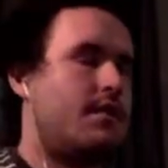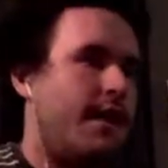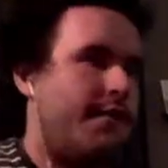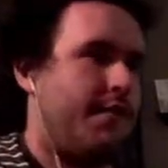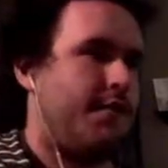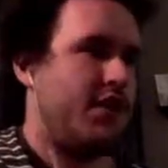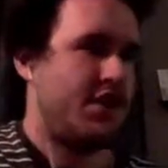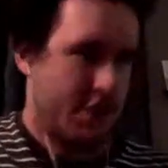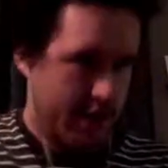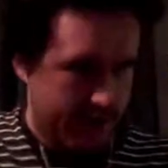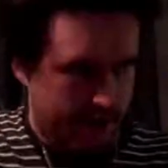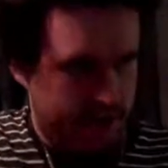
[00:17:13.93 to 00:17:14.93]
I've definitely
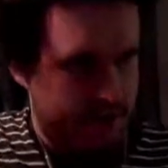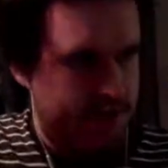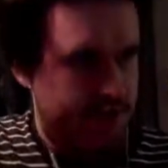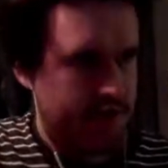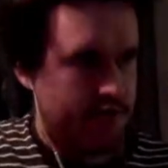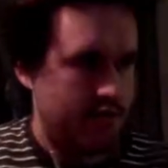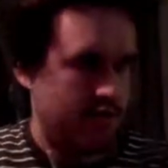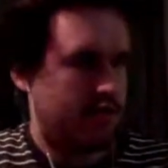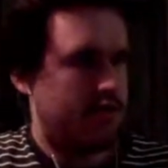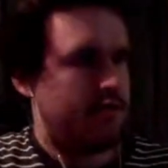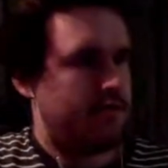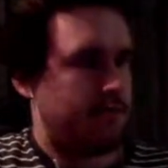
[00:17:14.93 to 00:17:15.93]
changed
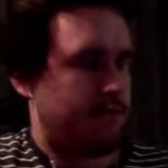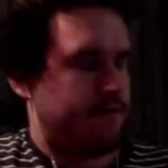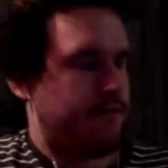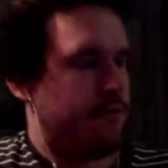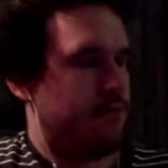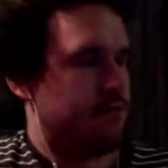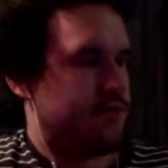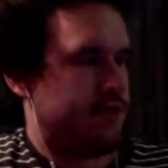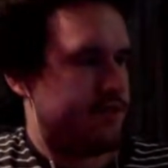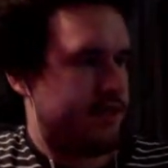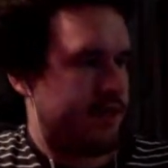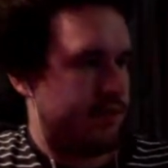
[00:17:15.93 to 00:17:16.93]
from
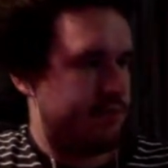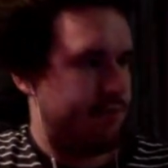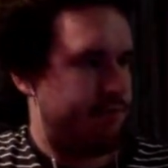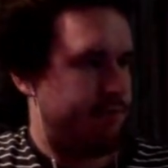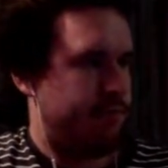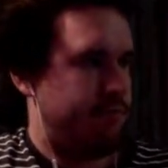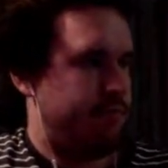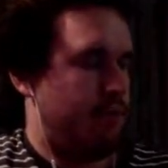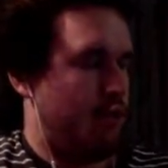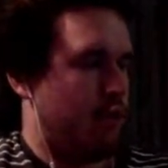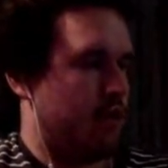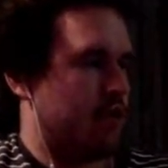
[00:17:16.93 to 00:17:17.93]
since I was
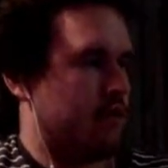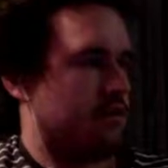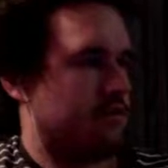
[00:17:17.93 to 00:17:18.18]
born.